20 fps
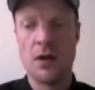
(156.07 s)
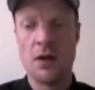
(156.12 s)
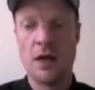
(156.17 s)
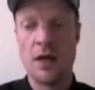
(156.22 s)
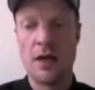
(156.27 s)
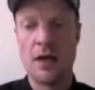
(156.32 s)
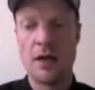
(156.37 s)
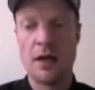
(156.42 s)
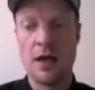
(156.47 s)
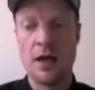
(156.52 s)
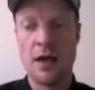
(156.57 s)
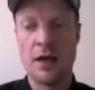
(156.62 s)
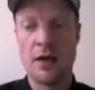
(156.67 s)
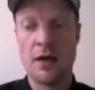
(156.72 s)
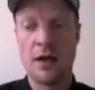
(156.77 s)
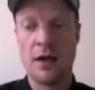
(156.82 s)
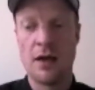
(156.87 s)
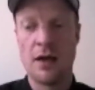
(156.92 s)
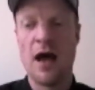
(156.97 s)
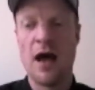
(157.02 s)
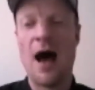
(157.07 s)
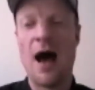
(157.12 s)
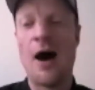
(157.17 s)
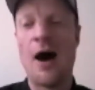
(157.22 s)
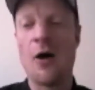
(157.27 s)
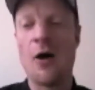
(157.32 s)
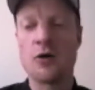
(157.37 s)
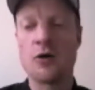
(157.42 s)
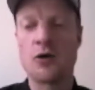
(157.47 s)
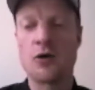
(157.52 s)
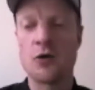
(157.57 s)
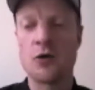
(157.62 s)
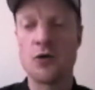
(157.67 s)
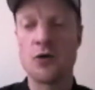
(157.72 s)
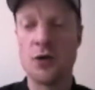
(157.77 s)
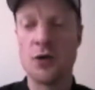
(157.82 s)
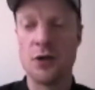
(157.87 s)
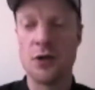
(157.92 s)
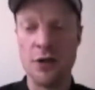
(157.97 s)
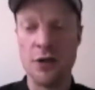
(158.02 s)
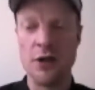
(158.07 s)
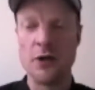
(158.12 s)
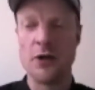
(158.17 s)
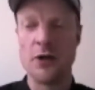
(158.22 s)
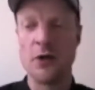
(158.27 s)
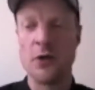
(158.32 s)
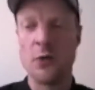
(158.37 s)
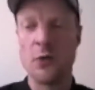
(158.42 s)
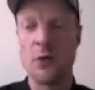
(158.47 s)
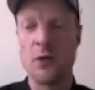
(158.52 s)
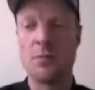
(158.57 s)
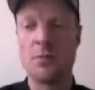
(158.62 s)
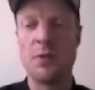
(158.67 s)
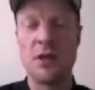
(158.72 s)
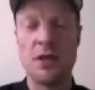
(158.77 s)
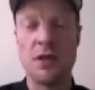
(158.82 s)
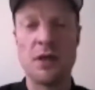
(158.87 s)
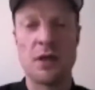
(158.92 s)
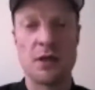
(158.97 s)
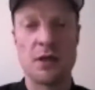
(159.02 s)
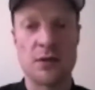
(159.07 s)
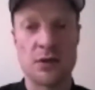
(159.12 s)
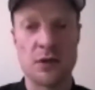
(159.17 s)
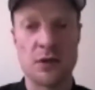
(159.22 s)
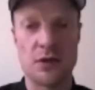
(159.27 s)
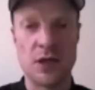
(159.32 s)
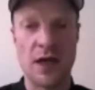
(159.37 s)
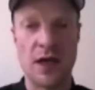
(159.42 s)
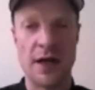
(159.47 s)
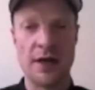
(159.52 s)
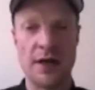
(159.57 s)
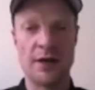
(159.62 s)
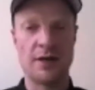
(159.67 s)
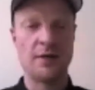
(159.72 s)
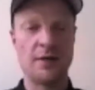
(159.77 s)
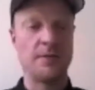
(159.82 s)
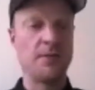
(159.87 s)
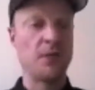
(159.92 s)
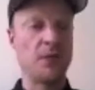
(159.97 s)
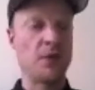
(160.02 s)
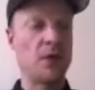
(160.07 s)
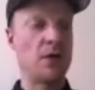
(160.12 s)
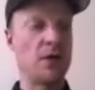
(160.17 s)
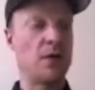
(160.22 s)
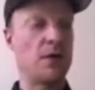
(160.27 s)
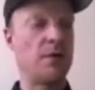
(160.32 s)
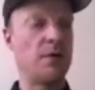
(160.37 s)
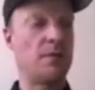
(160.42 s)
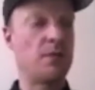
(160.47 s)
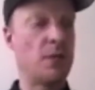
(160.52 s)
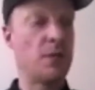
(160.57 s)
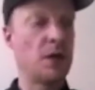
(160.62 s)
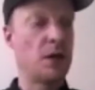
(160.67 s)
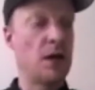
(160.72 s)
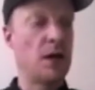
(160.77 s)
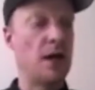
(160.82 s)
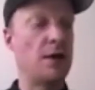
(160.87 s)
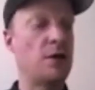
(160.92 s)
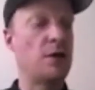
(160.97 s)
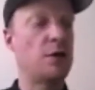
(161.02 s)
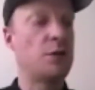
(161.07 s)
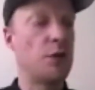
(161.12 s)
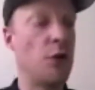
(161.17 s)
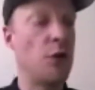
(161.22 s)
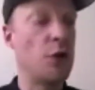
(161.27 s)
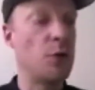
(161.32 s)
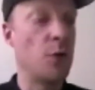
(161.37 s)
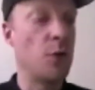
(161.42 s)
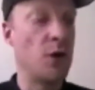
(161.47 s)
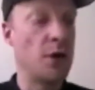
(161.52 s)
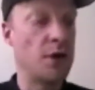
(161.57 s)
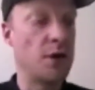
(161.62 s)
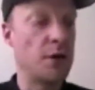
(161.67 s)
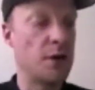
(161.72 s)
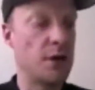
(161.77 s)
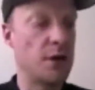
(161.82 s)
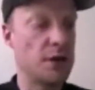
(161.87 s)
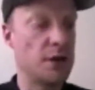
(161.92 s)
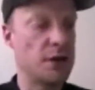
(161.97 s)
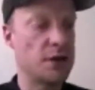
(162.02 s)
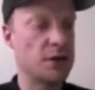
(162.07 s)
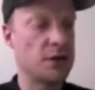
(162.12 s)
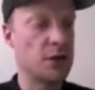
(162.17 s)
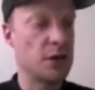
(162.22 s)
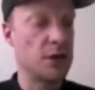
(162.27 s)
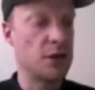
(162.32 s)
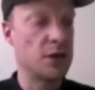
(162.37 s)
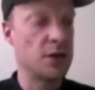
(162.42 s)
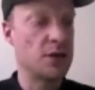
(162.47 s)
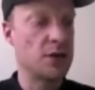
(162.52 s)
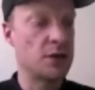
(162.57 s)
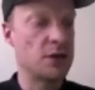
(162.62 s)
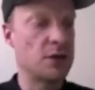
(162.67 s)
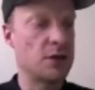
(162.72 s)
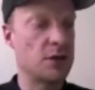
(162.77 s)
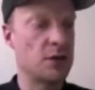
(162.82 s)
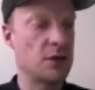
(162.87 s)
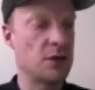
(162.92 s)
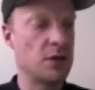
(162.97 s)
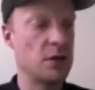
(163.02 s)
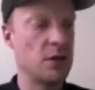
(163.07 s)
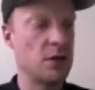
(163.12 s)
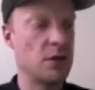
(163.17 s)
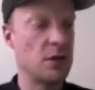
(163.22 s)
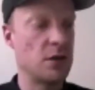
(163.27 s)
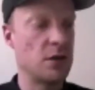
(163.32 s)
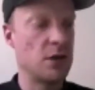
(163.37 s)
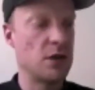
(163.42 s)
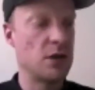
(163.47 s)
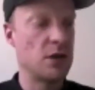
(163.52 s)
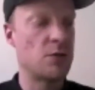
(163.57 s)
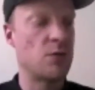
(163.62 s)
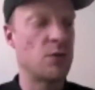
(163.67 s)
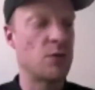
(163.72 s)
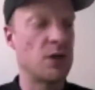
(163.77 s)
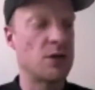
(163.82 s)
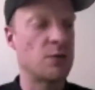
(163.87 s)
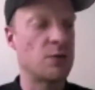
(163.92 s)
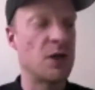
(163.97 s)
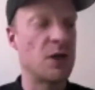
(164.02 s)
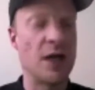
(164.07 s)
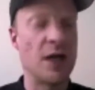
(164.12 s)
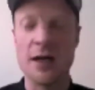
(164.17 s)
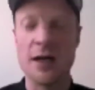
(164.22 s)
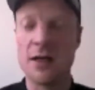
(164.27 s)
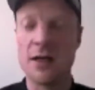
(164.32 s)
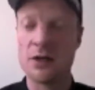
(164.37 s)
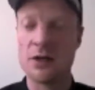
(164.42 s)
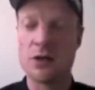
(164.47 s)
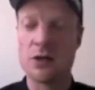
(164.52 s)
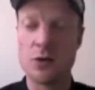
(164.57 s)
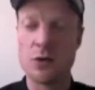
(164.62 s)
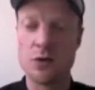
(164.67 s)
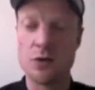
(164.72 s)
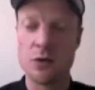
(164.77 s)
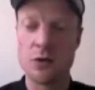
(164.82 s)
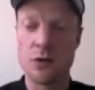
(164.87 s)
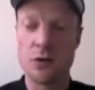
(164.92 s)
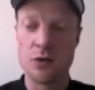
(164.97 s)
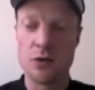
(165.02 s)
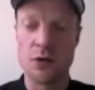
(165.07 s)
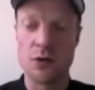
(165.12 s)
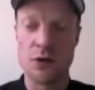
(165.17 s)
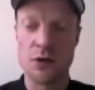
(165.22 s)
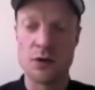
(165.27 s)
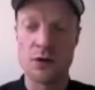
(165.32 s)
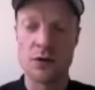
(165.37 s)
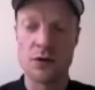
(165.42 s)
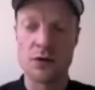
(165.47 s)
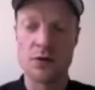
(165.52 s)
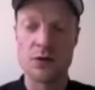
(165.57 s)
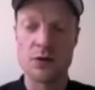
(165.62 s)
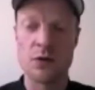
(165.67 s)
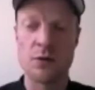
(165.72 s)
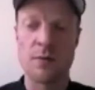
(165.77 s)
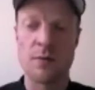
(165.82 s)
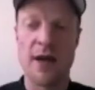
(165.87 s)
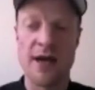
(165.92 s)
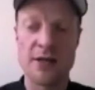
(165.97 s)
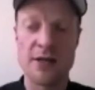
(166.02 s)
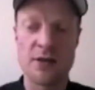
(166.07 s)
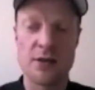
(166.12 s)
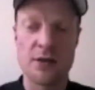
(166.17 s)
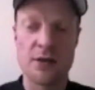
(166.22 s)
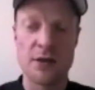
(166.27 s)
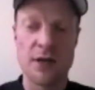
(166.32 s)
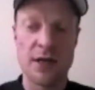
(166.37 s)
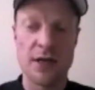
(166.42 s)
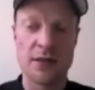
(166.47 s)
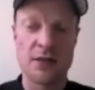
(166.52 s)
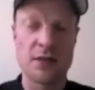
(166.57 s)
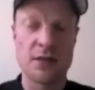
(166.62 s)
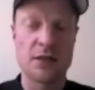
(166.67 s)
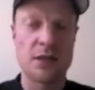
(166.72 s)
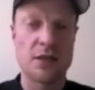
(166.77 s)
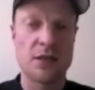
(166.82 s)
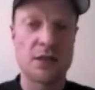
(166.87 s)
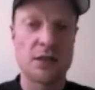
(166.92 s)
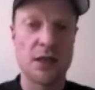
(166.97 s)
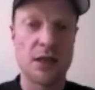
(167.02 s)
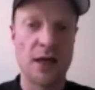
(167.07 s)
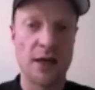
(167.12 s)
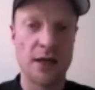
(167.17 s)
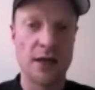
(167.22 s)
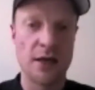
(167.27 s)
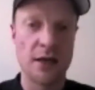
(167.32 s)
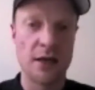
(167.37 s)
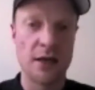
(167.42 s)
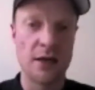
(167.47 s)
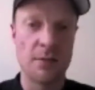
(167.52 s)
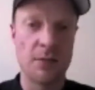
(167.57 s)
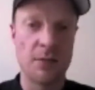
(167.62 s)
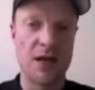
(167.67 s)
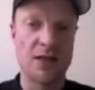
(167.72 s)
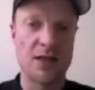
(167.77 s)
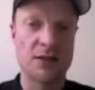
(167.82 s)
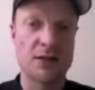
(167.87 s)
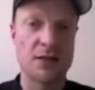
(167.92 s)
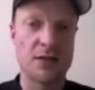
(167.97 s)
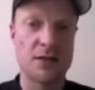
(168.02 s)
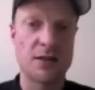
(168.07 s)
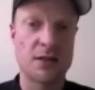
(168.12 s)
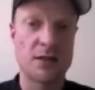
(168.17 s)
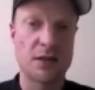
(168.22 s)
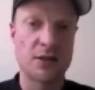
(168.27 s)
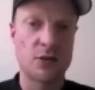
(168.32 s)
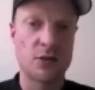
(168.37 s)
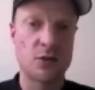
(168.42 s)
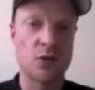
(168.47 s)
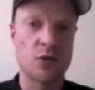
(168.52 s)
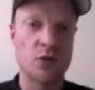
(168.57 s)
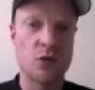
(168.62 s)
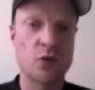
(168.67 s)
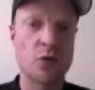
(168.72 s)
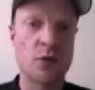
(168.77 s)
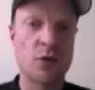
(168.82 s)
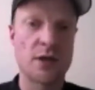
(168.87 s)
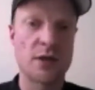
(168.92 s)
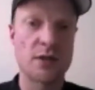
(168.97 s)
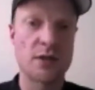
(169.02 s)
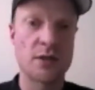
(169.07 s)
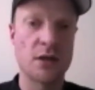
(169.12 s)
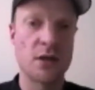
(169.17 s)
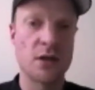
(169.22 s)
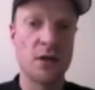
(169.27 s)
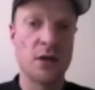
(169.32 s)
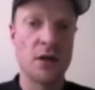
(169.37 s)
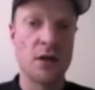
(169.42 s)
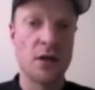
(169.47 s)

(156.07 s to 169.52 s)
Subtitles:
and how to deal with being in a society. And the third one is relating to the massacre in 1968 at Plaza de las Tres Culturas,